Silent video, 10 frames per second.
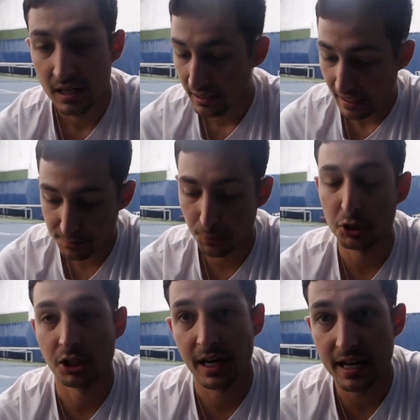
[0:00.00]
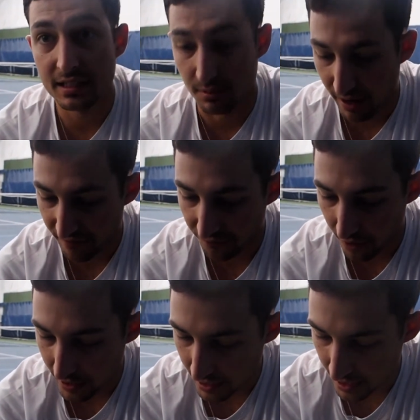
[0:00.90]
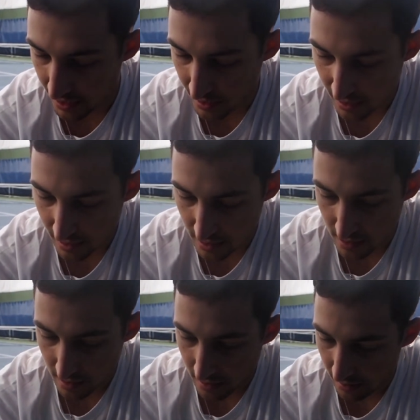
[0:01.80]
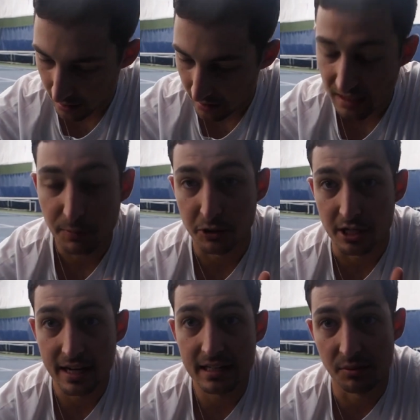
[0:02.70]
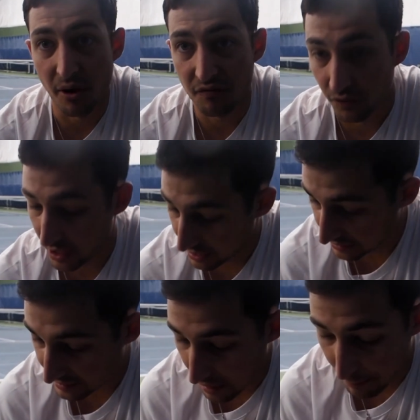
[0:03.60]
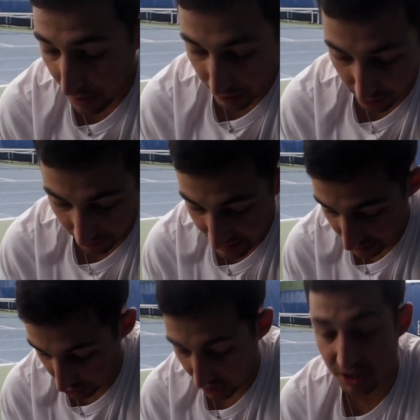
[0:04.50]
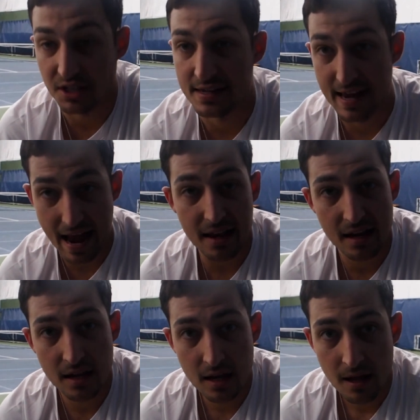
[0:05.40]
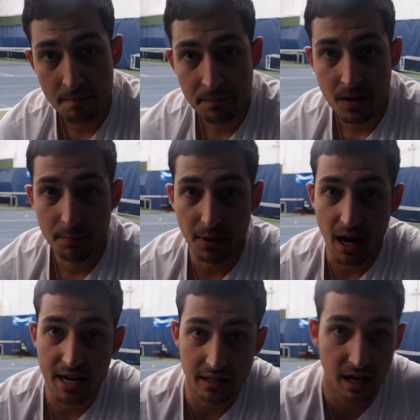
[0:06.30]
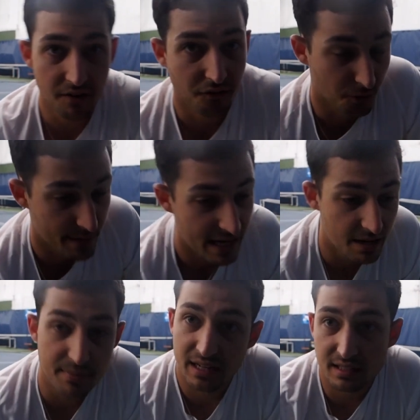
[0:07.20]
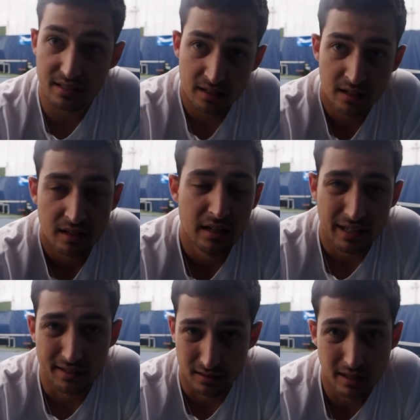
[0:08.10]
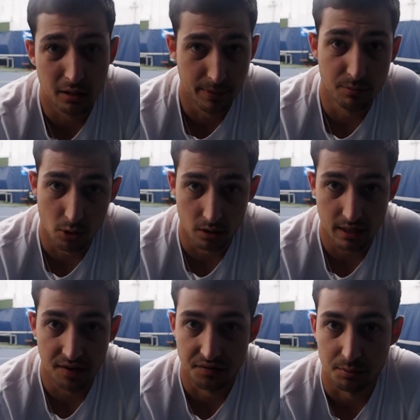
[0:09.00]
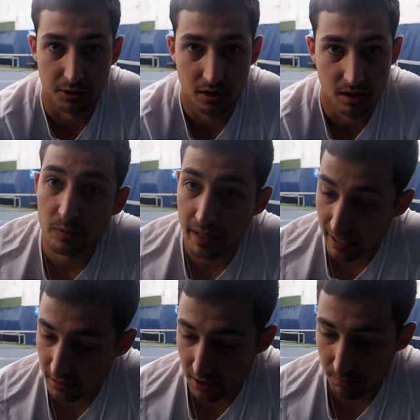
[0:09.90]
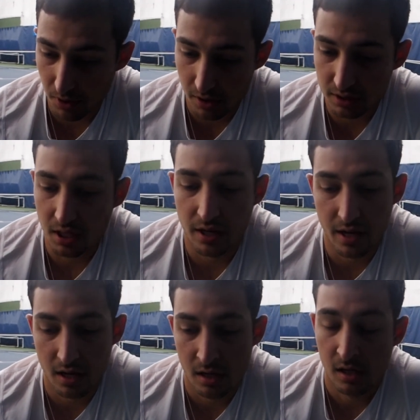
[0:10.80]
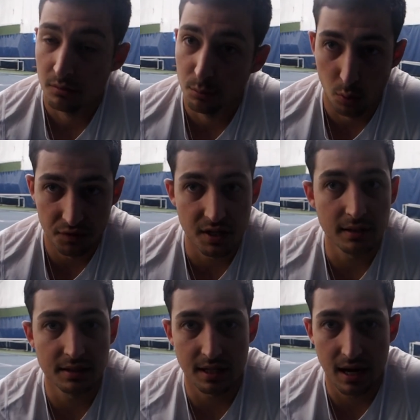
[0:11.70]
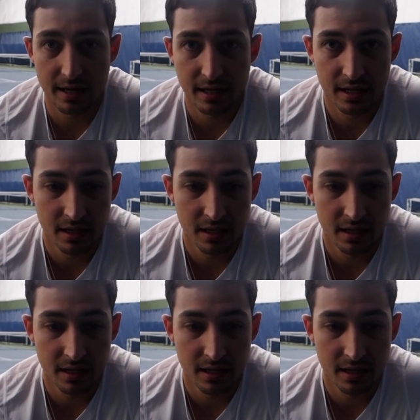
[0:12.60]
that's pushing into my foot. That's pushing into my foot. And it's not bothering me just yet, but for me, it makes it a little bit more uncomfortable. We hit some balls, move side to side,